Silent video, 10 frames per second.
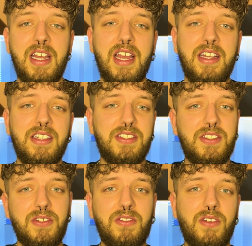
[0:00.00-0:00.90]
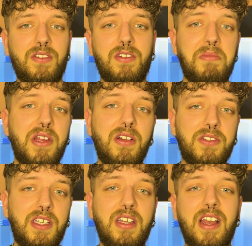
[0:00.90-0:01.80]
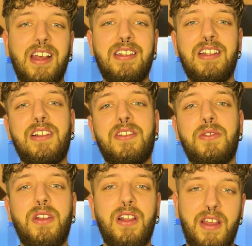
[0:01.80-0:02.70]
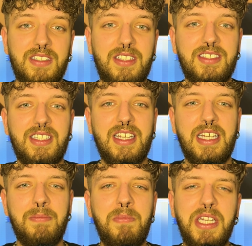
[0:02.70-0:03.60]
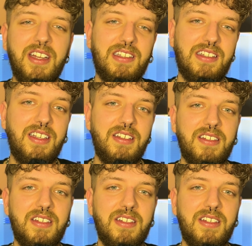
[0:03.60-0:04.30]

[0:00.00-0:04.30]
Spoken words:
and a synth counter melody a little to the left. This immediately